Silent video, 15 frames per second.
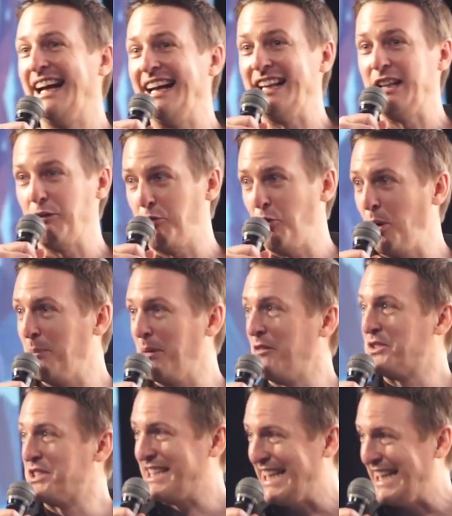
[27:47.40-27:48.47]
in the form
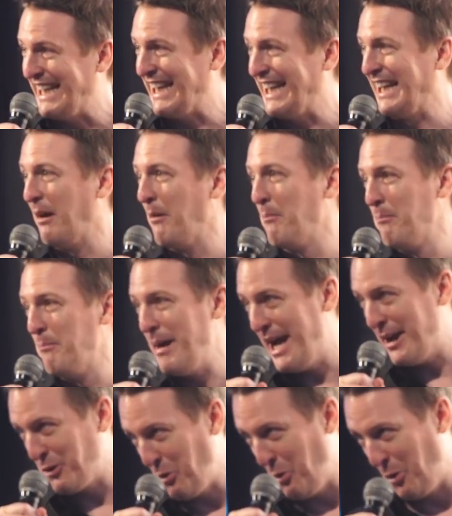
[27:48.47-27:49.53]
of skiing
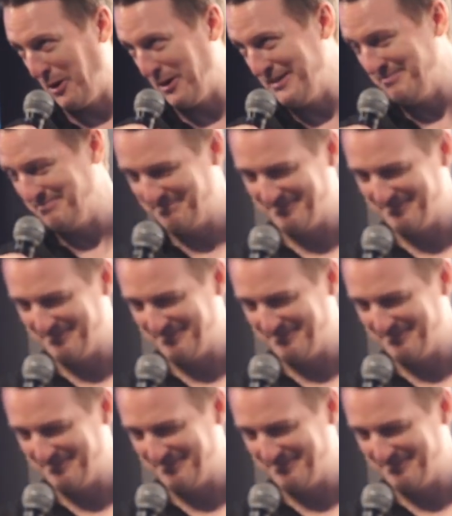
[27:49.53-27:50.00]
Matterhorn.